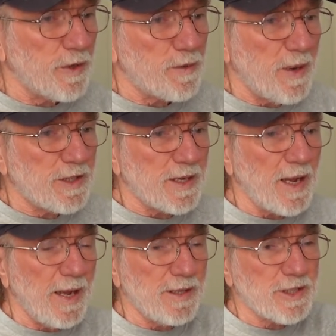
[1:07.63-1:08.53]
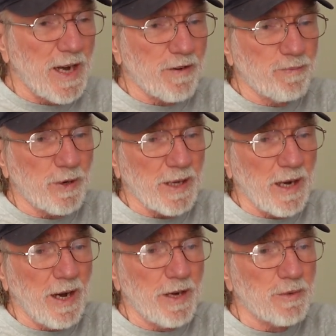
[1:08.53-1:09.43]
which means instead of
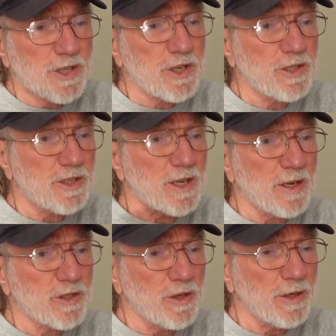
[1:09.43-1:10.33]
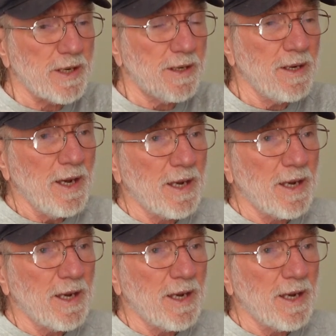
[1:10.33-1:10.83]
putting a high resistance in the circuit